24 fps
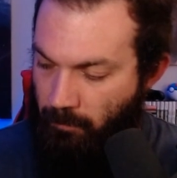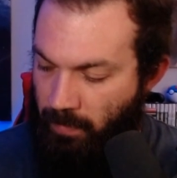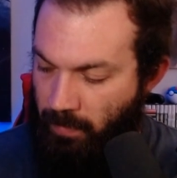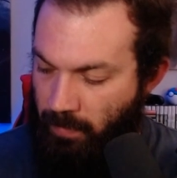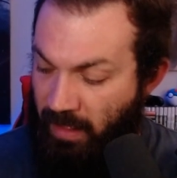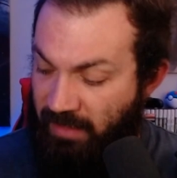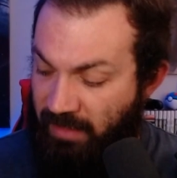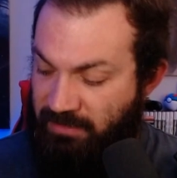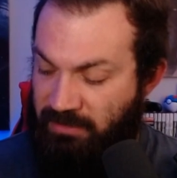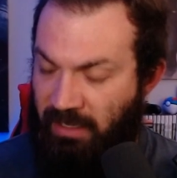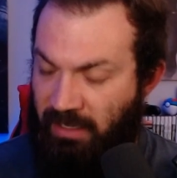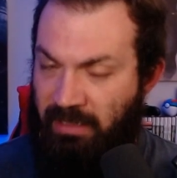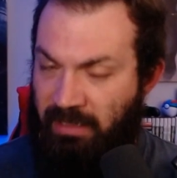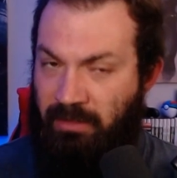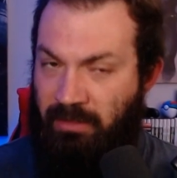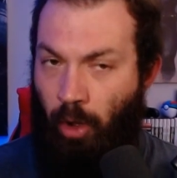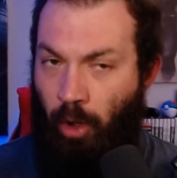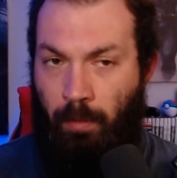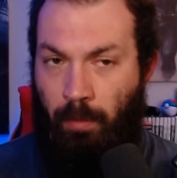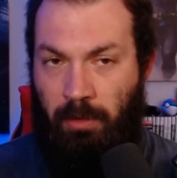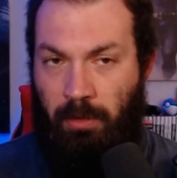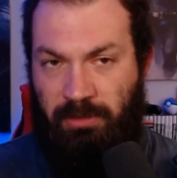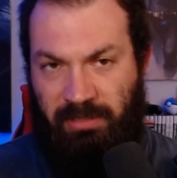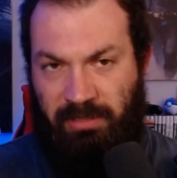It's like
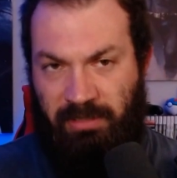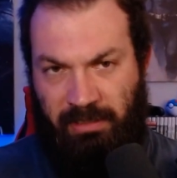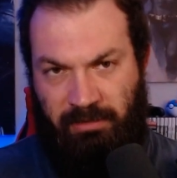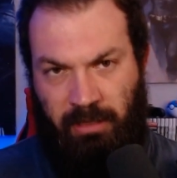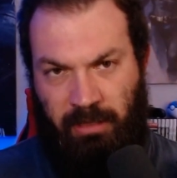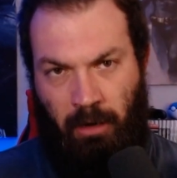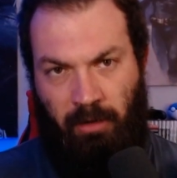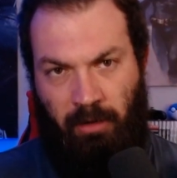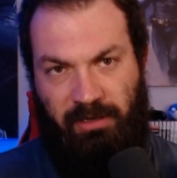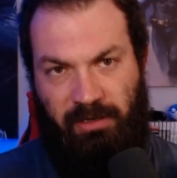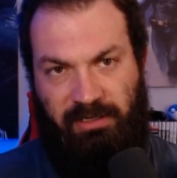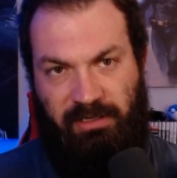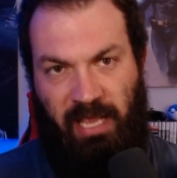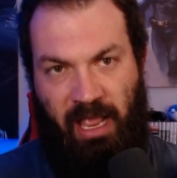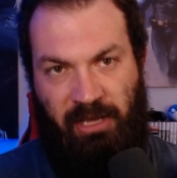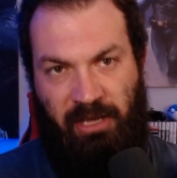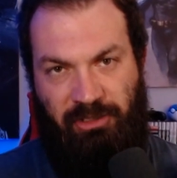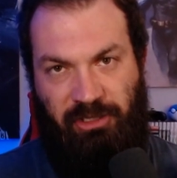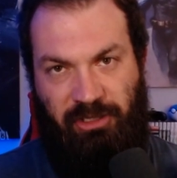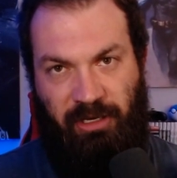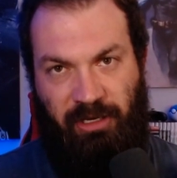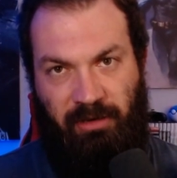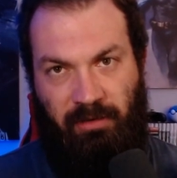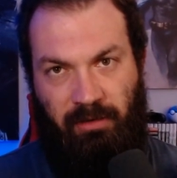almost like their
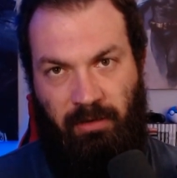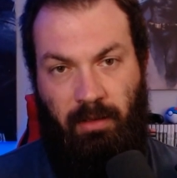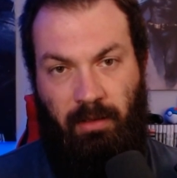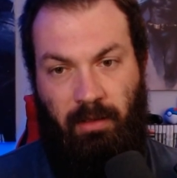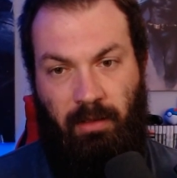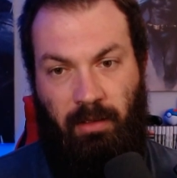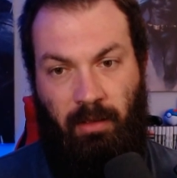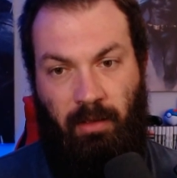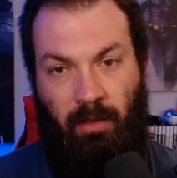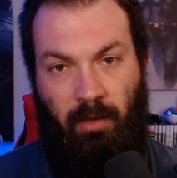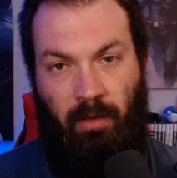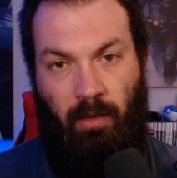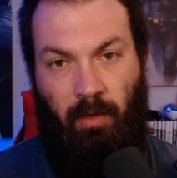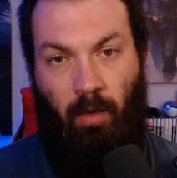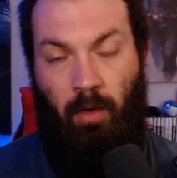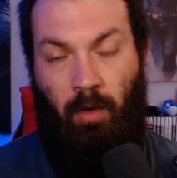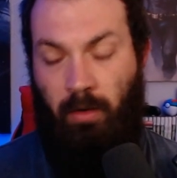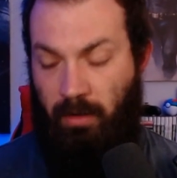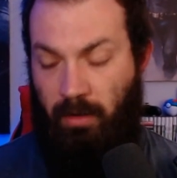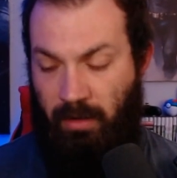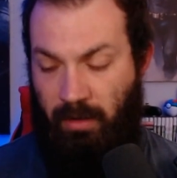intention Or